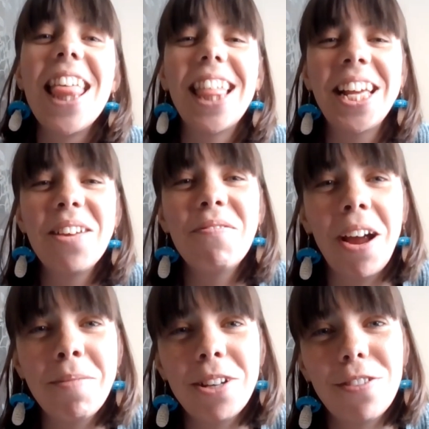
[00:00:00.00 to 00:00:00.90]
Thank you
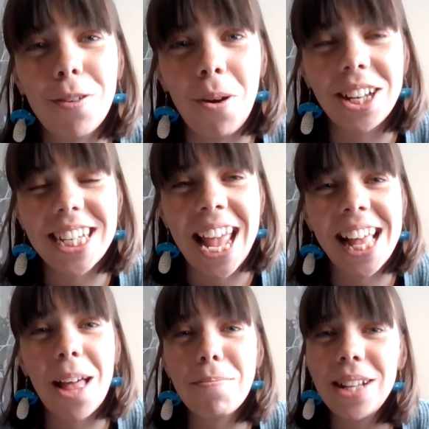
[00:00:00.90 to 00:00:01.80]
very much for
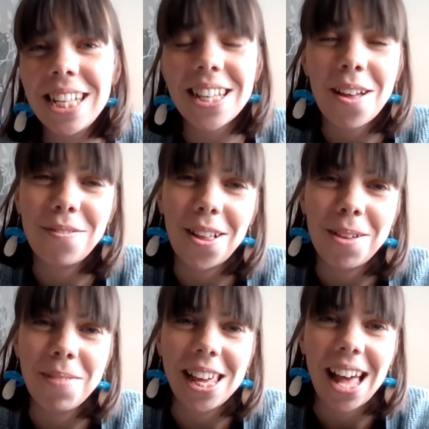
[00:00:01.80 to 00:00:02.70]
watching. Please go and
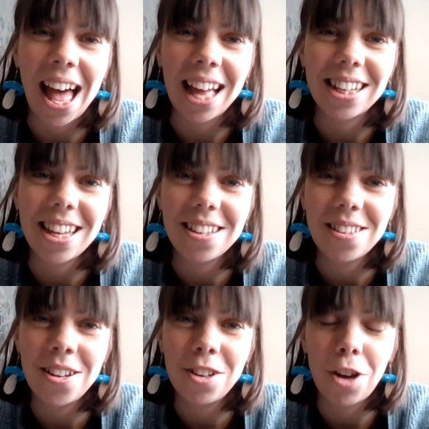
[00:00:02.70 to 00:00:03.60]
follow me at
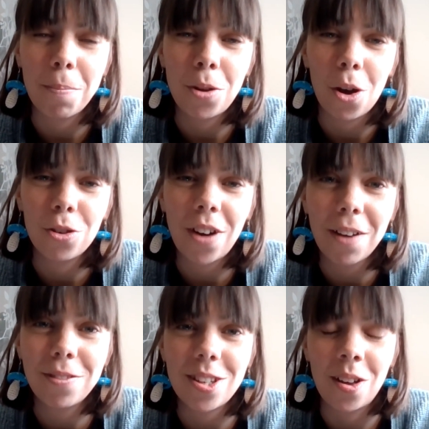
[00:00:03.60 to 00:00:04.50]

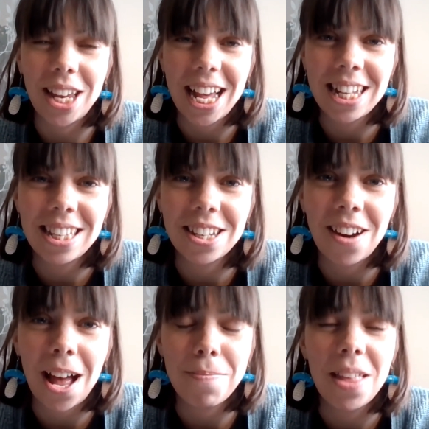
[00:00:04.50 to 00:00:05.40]
snowdrop.crafts on
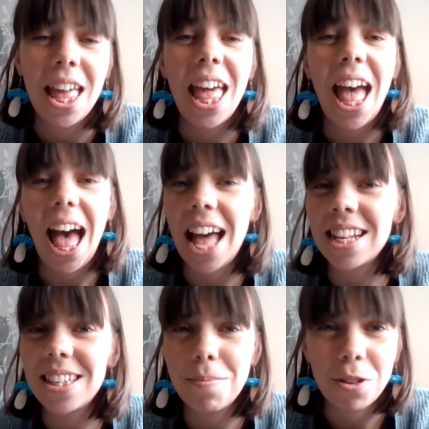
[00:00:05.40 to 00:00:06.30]
Instagram
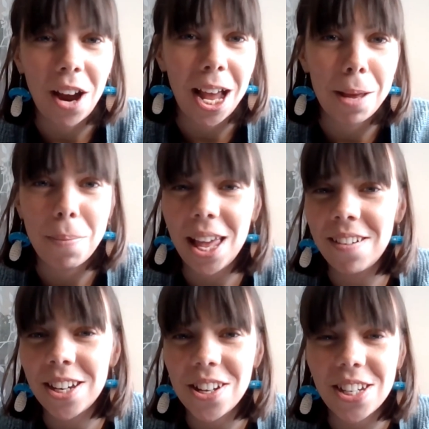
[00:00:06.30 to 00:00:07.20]
and subscribe
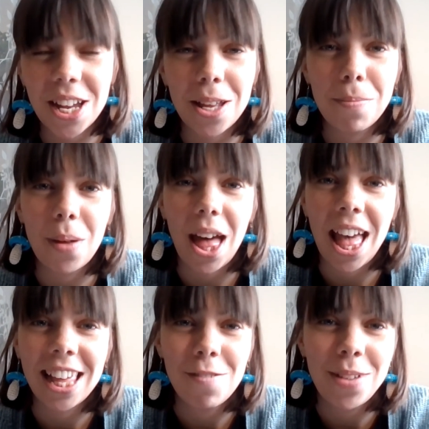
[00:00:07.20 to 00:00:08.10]
here on YouTube.
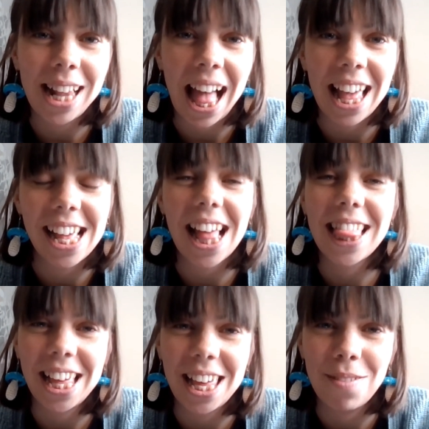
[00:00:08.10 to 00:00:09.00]
Give me a like.
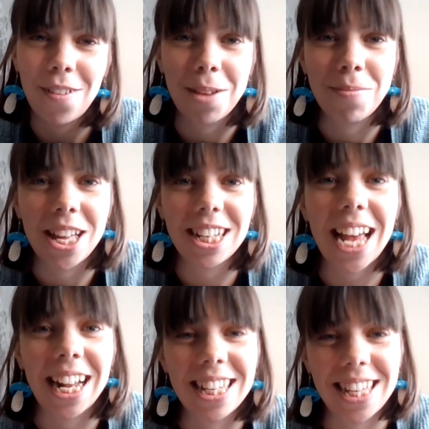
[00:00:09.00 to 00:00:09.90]
Thank you very much,
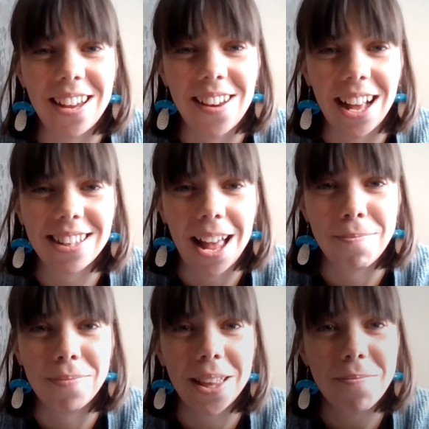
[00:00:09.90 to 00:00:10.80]
and I'll see you next
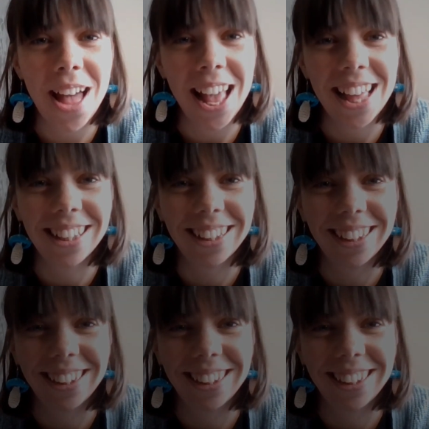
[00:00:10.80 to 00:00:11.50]
time. Bye.